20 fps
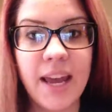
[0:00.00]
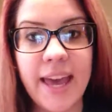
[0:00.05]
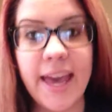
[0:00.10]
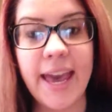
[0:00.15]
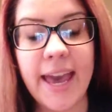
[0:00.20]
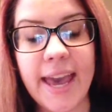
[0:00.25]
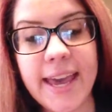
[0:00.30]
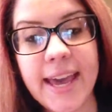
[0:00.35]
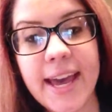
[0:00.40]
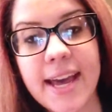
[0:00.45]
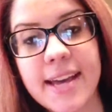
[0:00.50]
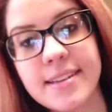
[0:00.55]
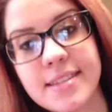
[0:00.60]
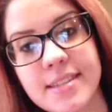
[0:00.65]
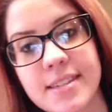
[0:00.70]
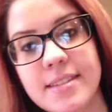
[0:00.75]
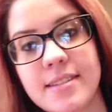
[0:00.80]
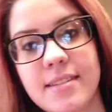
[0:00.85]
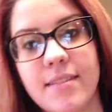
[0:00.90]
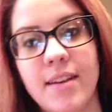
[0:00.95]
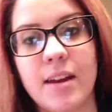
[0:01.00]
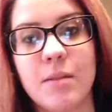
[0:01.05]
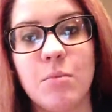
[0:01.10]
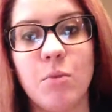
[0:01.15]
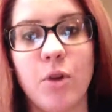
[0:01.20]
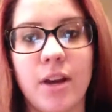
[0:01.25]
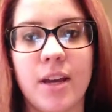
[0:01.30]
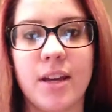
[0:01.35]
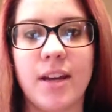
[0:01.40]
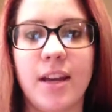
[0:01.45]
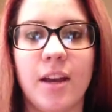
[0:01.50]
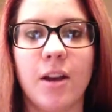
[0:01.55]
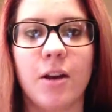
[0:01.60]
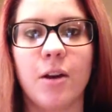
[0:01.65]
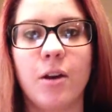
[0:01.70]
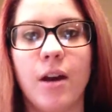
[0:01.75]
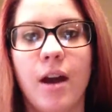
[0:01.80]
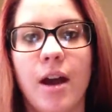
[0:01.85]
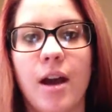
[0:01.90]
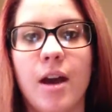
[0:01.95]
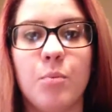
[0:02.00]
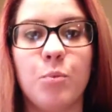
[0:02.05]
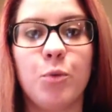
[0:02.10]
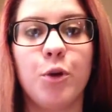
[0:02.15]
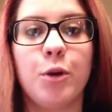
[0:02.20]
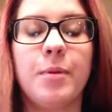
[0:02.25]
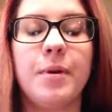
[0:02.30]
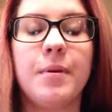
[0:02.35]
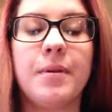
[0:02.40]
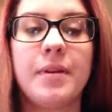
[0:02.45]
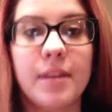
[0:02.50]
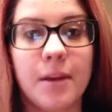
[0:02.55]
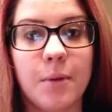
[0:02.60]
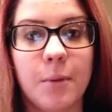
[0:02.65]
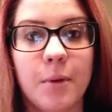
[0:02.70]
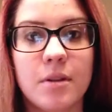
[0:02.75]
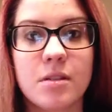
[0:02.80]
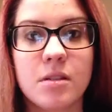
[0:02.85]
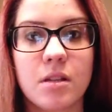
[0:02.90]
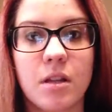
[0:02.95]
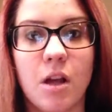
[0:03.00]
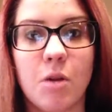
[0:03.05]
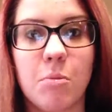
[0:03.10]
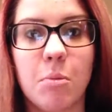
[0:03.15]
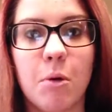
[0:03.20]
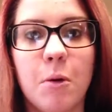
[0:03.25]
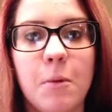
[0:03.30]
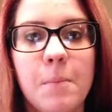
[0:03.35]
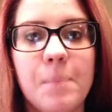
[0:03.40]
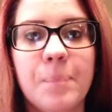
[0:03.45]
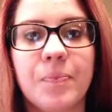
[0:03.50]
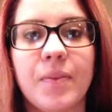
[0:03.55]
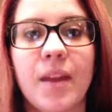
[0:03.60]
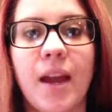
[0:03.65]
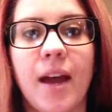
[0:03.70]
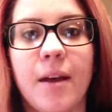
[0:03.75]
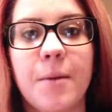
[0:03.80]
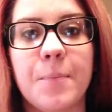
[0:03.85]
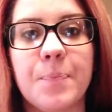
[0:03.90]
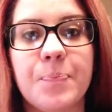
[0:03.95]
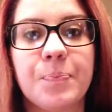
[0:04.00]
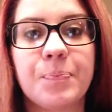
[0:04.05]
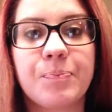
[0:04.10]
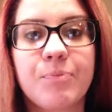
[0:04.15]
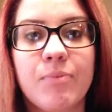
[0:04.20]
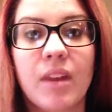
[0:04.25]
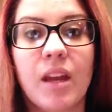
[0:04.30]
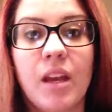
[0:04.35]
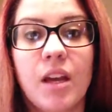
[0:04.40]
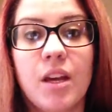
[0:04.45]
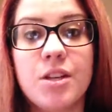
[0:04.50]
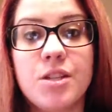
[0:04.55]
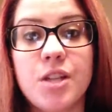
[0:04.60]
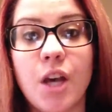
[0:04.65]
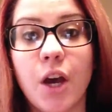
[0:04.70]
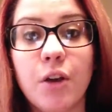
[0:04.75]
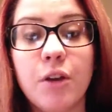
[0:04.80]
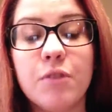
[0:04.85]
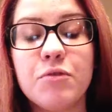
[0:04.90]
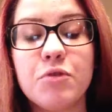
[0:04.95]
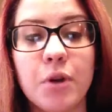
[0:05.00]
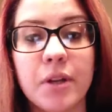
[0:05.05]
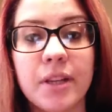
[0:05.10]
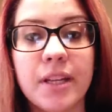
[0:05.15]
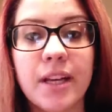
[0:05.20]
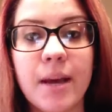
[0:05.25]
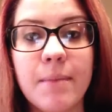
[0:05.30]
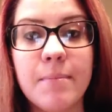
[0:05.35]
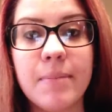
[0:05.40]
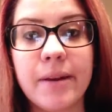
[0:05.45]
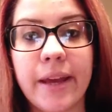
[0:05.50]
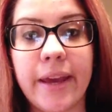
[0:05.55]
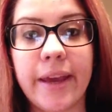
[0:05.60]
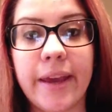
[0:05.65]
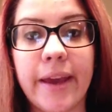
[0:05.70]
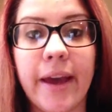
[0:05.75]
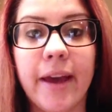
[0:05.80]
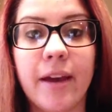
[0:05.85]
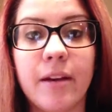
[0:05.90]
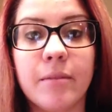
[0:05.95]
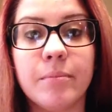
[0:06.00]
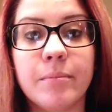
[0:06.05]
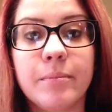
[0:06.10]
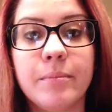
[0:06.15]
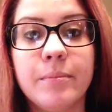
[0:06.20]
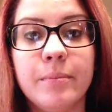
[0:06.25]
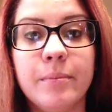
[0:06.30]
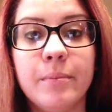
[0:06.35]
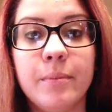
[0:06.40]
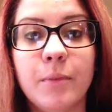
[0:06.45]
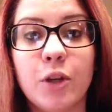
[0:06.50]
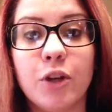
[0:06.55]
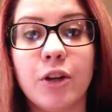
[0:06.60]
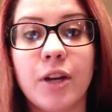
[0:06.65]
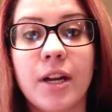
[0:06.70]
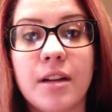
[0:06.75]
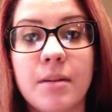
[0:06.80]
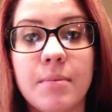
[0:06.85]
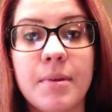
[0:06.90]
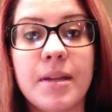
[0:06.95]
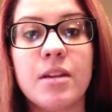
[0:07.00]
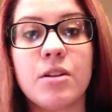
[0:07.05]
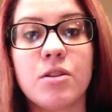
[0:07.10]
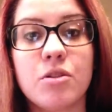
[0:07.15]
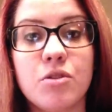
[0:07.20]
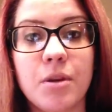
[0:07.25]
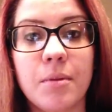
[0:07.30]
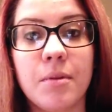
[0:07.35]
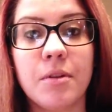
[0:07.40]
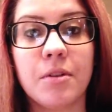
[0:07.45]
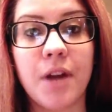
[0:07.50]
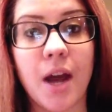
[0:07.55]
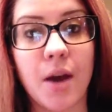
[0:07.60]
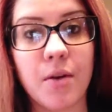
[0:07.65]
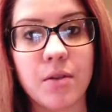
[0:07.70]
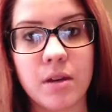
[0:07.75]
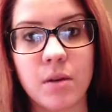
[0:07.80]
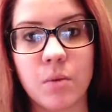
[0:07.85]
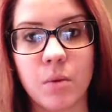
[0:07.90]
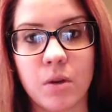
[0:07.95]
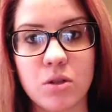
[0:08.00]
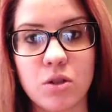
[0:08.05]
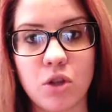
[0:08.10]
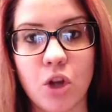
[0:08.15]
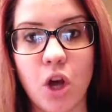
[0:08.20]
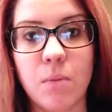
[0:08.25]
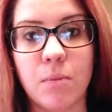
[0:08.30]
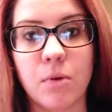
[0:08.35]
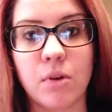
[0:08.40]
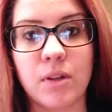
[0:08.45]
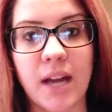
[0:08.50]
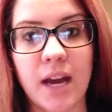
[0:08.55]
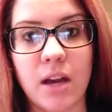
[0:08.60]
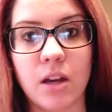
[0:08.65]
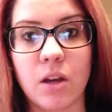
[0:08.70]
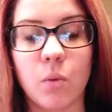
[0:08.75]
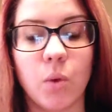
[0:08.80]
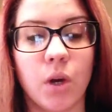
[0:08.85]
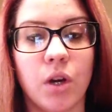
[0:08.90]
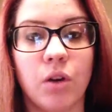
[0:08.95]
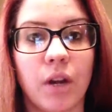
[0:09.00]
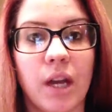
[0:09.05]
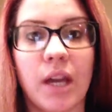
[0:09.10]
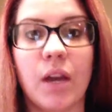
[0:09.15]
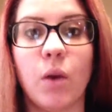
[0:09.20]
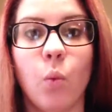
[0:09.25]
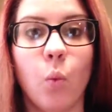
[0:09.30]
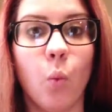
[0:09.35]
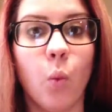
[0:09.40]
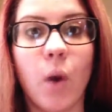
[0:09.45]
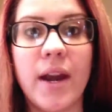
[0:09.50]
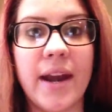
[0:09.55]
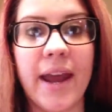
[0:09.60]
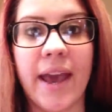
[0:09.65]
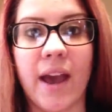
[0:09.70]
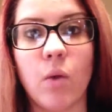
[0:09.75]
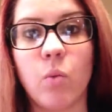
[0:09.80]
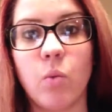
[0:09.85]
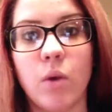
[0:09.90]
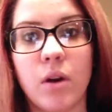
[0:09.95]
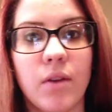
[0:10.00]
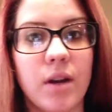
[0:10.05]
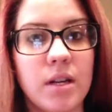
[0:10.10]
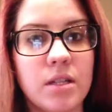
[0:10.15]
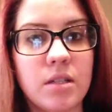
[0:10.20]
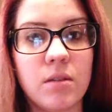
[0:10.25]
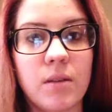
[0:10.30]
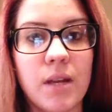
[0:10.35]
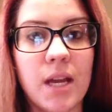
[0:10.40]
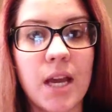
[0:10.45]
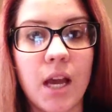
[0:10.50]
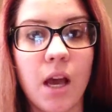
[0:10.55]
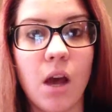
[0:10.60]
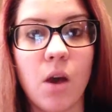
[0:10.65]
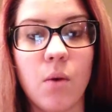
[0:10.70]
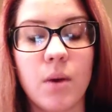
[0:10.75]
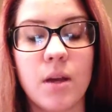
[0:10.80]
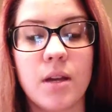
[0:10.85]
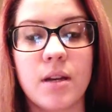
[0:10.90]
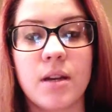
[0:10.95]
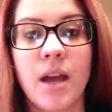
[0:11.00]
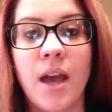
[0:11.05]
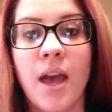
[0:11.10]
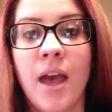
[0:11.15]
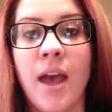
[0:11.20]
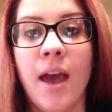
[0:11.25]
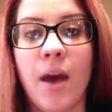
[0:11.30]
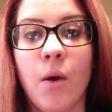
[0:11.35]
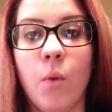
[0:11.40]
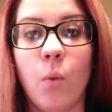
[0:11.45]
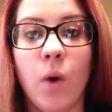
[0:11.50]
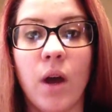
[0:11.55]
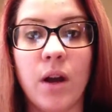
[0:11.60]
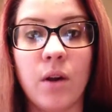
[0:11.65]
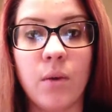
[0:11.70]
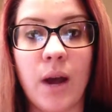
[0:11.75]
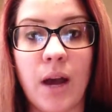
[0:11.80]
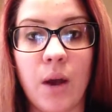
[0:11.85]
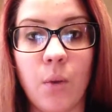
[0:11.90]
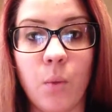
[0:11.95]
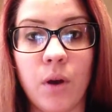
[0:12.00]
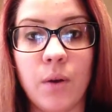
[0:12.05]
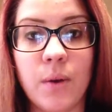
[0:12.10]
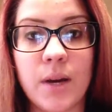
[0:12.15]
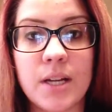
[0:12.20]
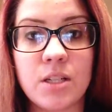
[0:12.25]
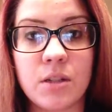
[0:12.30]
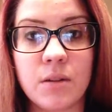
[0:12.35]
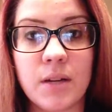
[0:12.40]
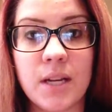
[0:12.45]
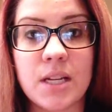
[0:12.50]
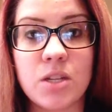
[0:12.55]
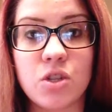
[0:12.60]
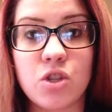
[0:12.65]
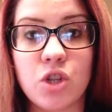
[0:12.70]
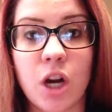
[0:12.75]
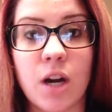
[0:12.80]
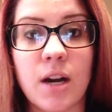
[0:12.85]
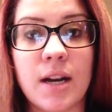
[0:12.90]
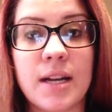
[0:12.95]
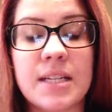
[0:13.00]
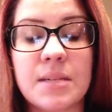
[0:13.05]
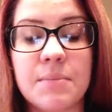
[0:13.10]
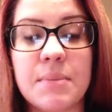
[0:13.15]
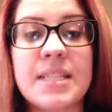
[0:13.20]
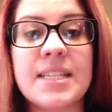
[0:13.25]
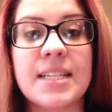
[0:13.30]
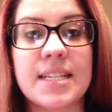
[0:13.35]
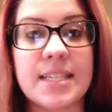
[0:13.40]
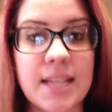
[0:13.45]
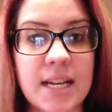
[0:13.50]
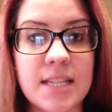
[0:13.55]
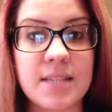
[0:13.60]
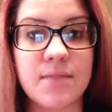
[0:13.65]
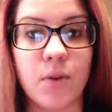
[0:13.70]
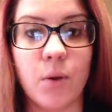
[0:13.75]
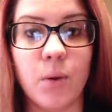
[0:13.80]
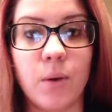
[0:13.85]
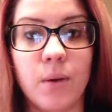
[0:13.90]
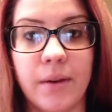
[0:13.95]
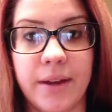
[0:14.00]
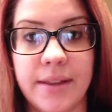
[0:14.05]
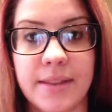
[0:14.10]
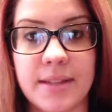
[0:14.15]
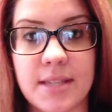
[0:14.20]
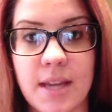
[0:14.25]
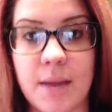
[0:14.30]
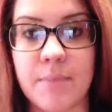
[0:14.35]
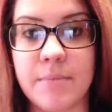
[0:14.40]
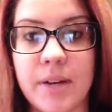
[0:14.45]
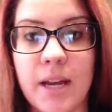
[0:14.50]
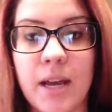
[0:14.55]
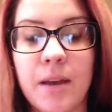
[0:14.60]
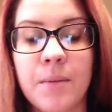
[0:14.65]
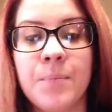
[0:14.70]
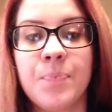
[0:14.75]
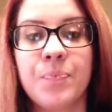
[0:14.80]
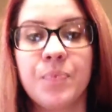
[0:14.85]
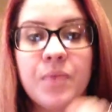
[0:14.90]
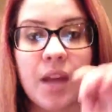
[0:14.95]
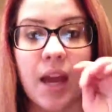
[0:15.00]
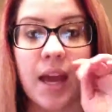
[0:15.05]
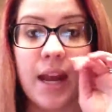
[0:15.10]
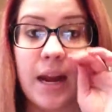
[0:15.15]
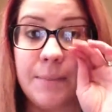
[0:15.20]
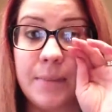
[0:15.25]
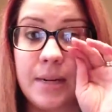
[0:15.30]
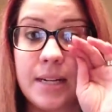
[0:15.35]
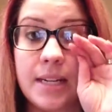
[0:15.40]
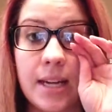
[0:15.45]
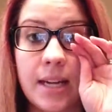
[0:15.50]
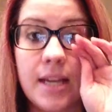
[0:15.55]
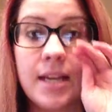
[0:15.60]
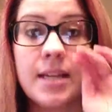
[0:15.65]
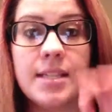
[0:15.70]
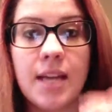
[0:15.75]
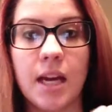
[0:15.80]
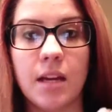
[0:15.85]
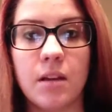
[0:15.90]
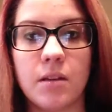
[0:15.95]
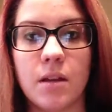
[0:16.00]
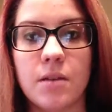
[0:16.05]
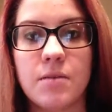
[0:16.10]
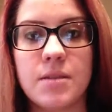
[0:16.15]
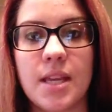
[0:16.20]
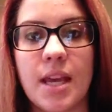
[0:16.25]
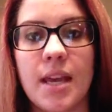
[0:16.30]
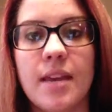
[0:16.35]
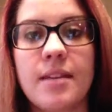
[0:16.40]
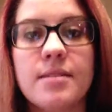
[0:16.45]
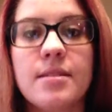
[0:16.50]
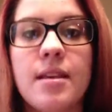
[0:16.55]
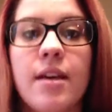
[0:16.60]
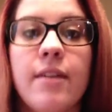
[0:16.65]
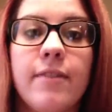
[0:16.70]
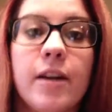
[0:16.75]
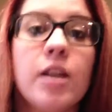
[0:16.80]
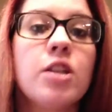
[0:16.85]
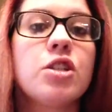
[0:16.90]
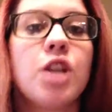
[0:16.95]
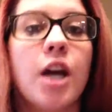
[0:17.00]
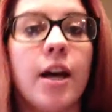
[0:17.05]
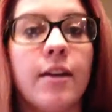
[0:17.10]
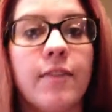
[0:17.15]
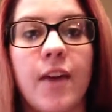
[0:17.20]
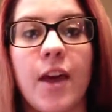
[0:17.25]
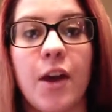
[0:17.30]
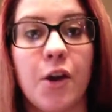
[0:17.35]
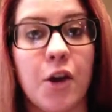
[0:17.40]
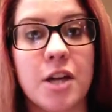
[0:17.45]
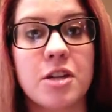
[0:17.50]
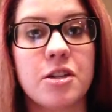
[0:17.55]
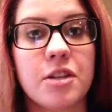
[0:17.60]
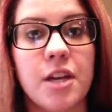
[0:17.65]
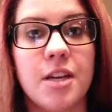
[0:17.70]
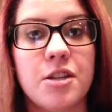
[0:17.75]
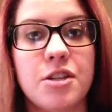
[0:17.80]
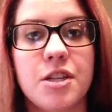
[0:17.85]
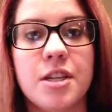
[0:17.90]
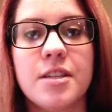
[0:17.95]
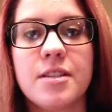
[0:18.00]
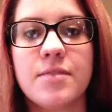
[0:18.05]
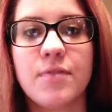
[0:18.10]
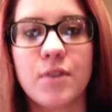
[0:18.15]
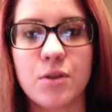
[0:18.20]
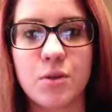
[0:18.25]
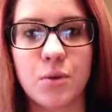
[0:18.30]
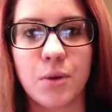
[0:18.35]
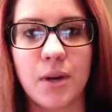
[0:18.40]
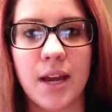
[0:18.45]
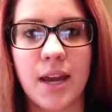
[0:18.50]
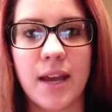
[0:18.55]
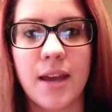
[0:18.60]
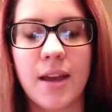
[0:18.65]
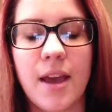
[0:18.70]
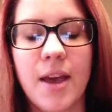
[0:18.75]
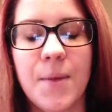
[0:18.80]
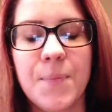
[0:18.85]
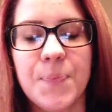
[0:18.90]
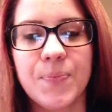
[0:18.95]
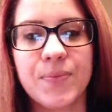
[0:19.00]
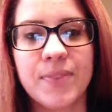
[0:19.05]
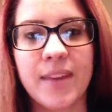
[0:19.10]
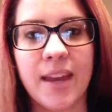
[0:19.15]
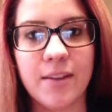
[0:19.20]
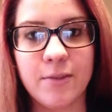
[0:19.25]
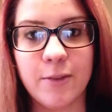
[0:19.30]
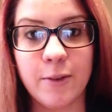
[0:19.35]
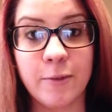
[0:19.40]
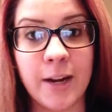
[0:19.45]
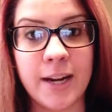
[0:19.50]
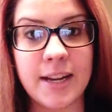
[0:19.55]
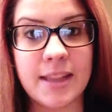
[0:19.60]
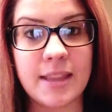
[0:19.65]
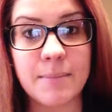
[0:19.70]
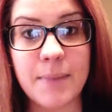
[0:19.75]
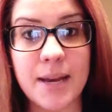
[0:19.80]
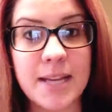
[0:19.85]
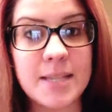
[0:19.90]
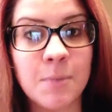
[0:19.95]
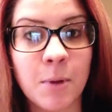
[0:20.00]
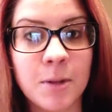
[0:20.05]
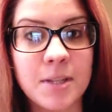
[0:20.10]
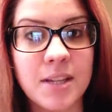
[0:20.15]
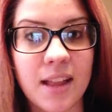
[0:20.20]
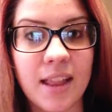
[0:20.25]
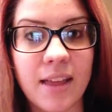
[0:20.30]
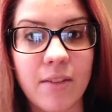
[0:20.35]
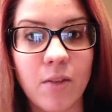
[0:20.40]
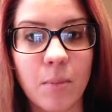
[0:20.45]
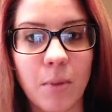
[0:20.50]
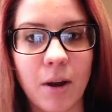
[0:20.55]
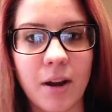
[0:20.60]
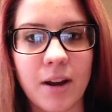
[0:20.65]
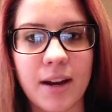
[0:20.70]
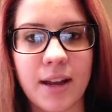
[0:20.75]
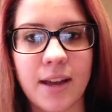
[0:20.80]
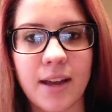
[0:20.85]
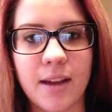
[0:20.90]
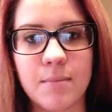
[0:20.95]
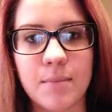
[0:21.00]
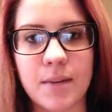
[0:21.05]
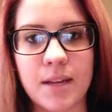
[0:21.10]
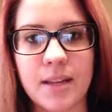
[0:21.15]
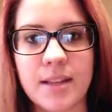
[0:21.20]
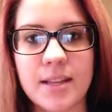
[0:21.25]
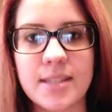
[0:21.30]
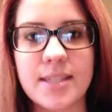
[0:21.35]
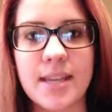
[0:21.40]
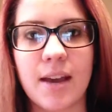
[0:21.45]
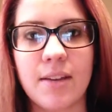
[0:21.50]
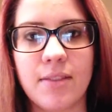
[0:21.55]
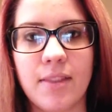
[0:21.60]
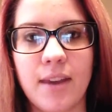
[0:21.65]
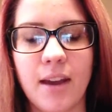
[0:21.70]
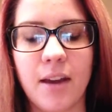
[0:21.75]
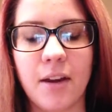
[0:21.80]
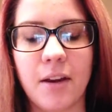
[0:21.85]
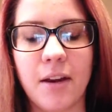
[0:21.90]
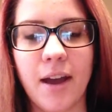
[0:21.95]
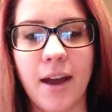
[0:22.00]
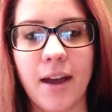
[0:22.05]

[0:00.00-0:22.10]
Hey guys, Savannah Morgan here, Ruby with It Works Global. So you've joined the company. You're an independent distributor now with It Works Global. Now you're wondering, what now? What do I do to get going? What do I do to get started and to be successful in this company? And I'm going to tell you those things. First off, congratulations for joining and for finding the best multi-level marketing company that's out there.